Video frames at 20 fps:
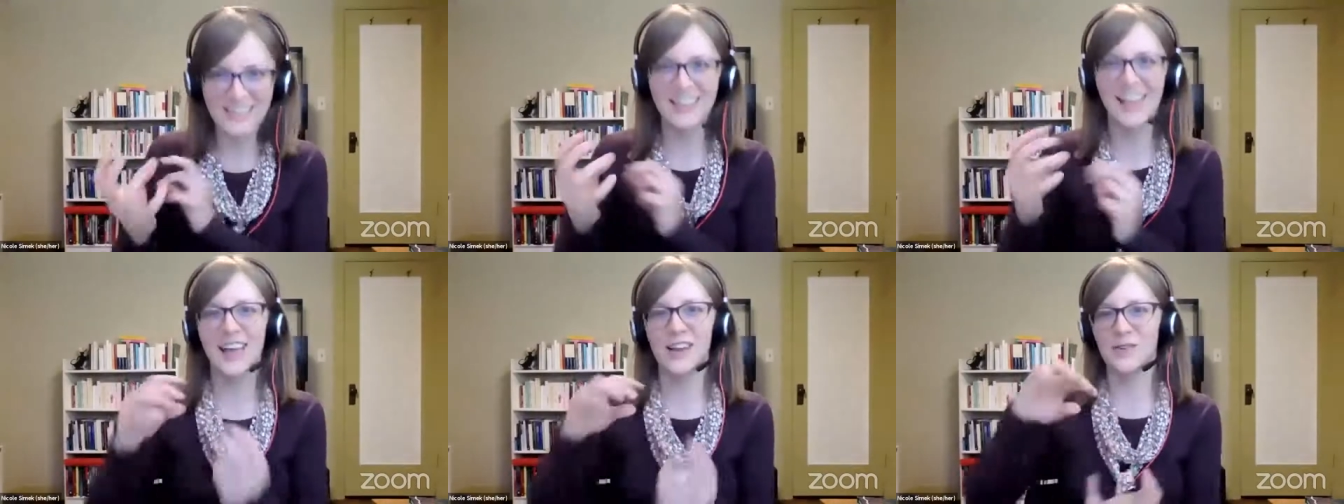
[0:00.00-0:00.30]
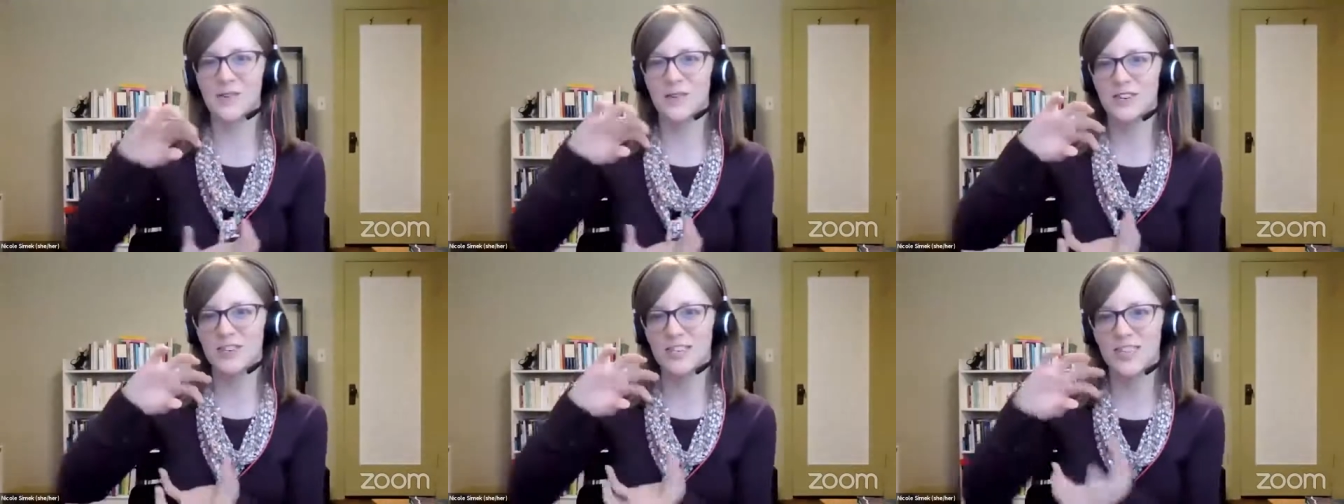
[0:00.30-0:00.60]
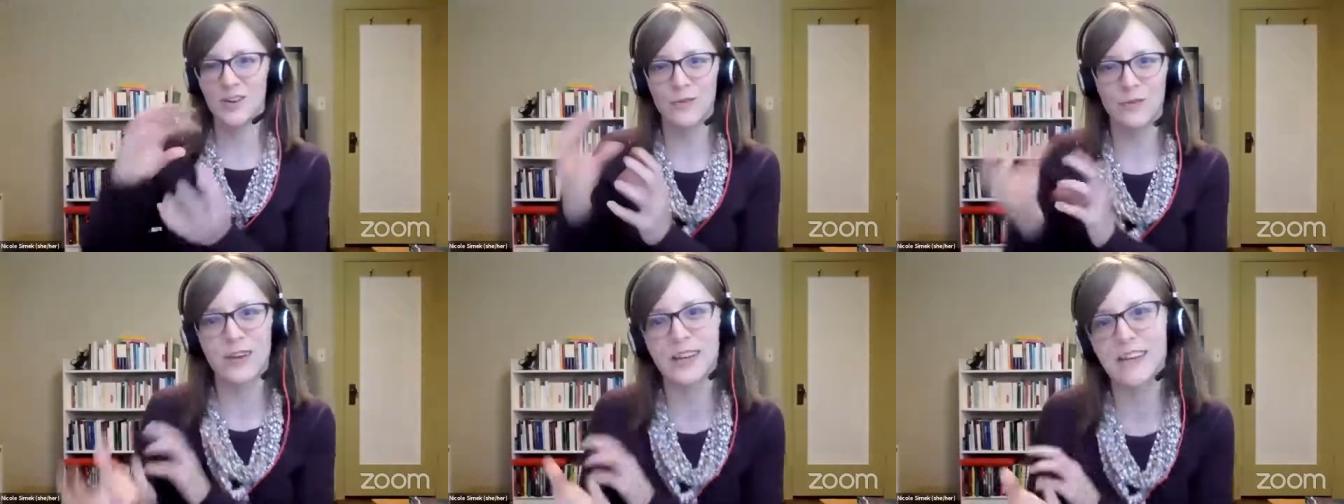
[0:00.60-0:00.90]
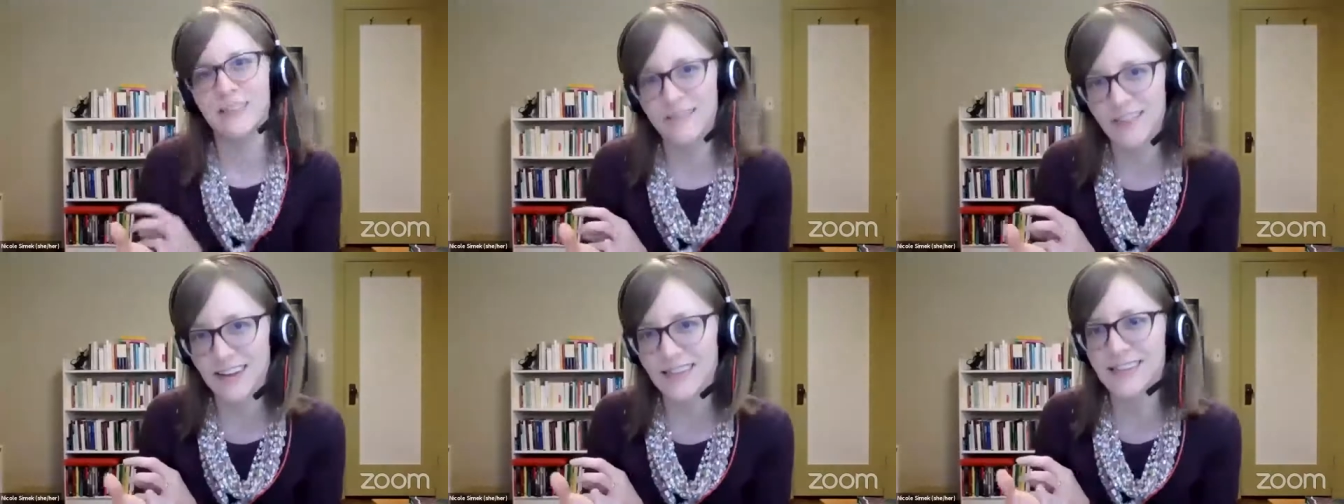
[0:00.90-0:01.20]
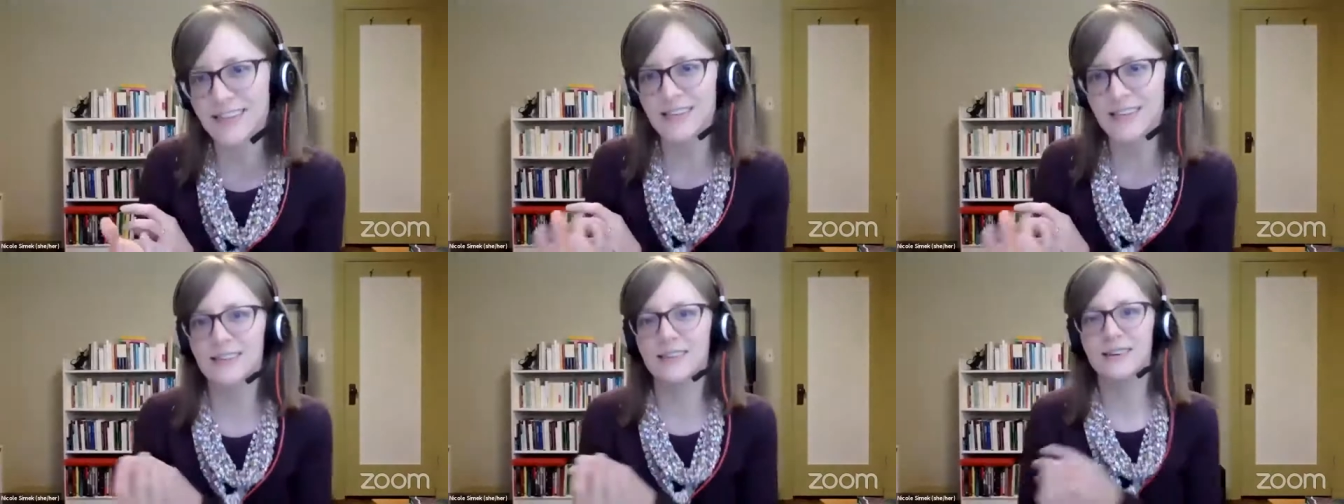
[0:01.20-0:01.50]
the language, they
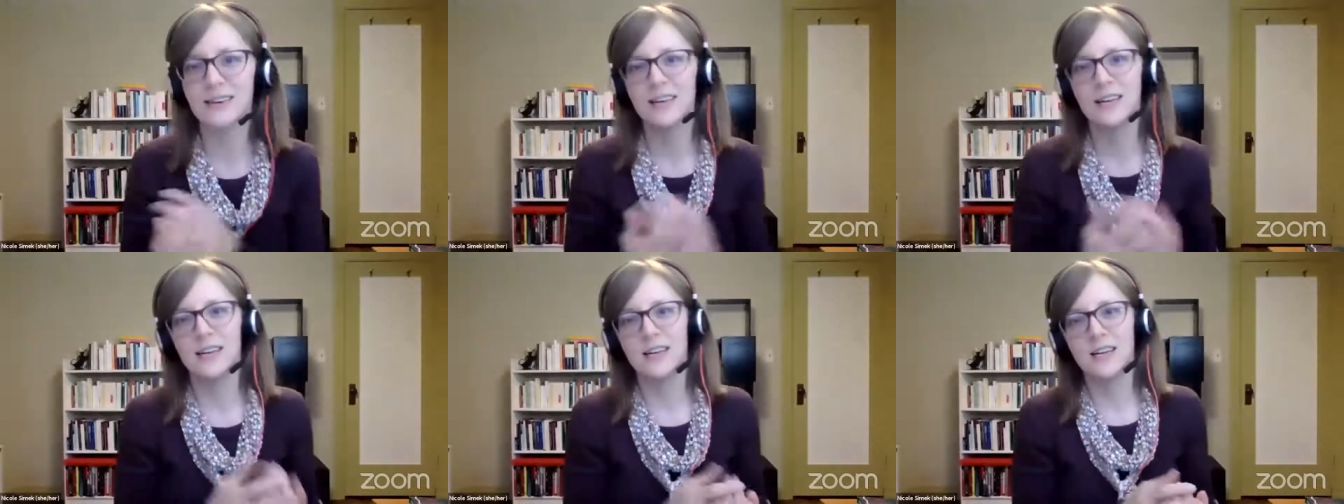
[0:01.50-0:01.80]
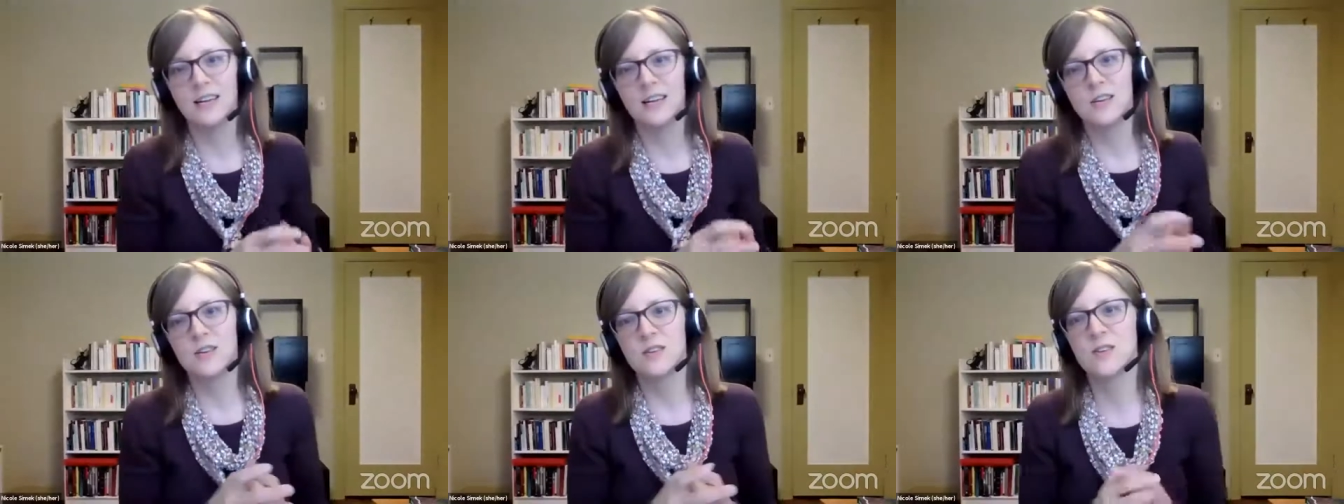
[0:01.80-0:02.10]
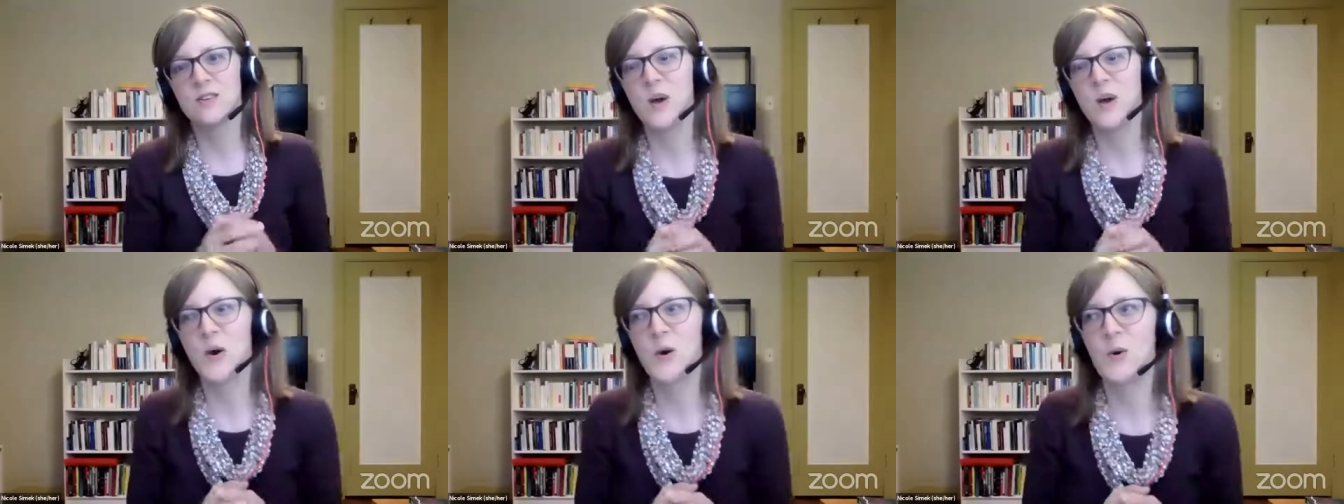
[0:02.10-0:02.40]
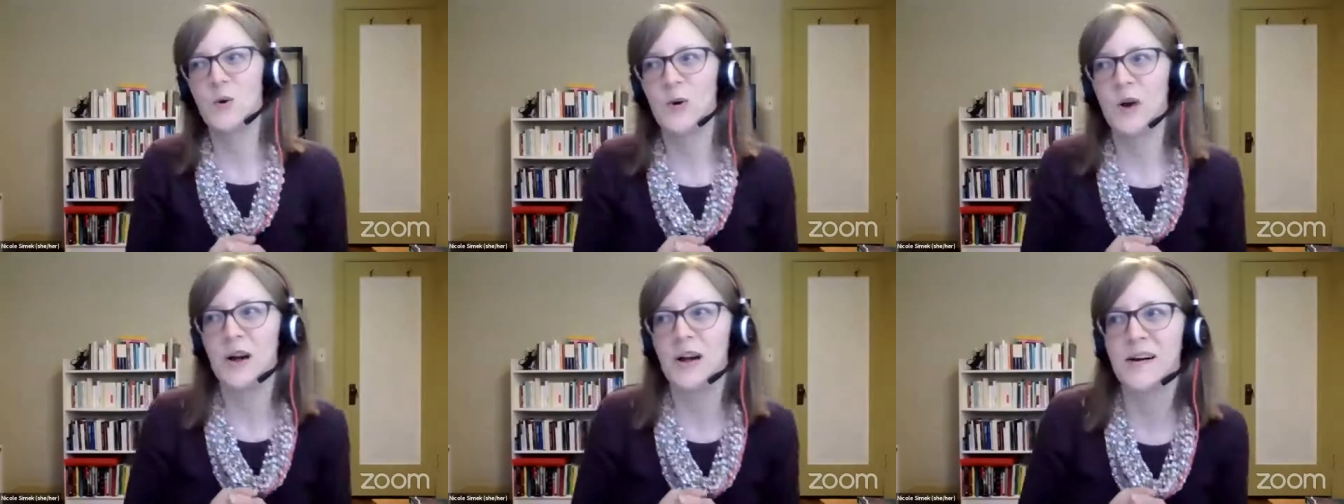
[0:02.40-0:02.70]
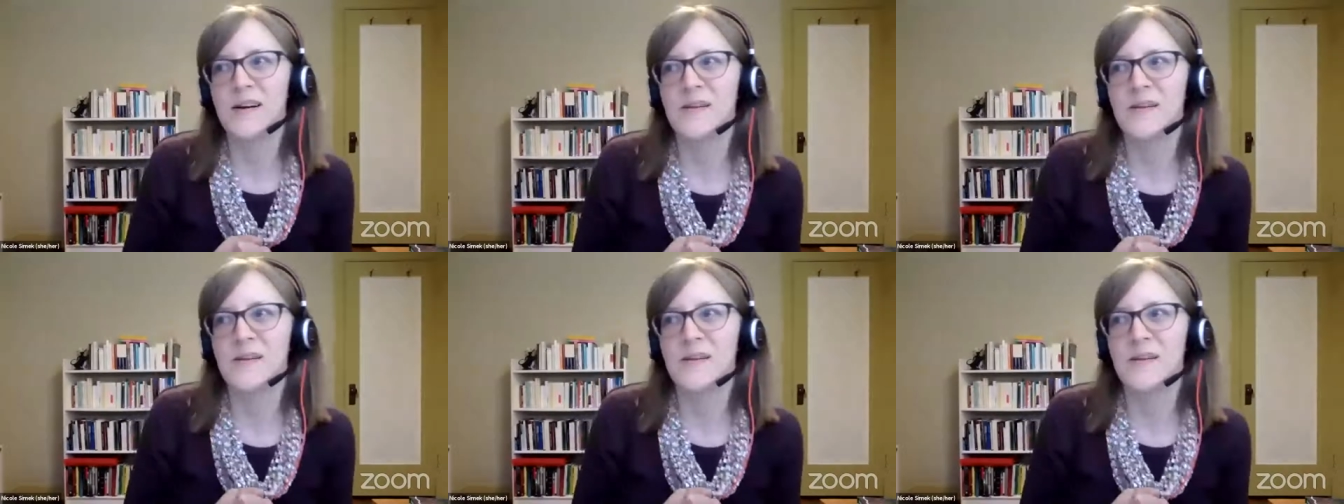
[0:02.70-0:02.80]
reinvent it. So